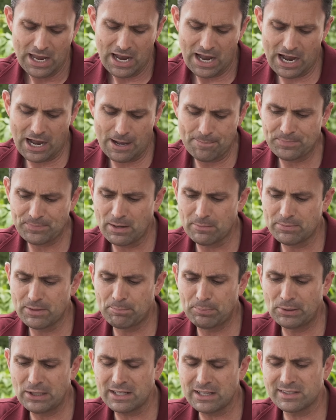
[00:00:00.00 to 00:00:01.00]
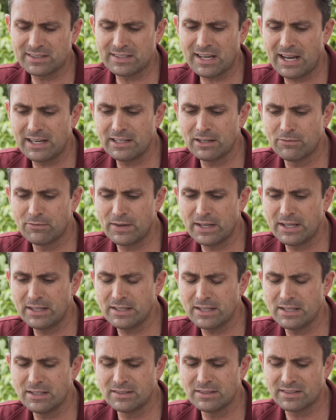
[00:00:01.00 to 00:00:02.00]
um, the, the, plus side of it
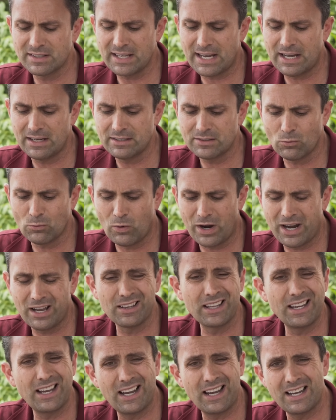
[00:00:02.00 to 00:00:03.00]
is that while,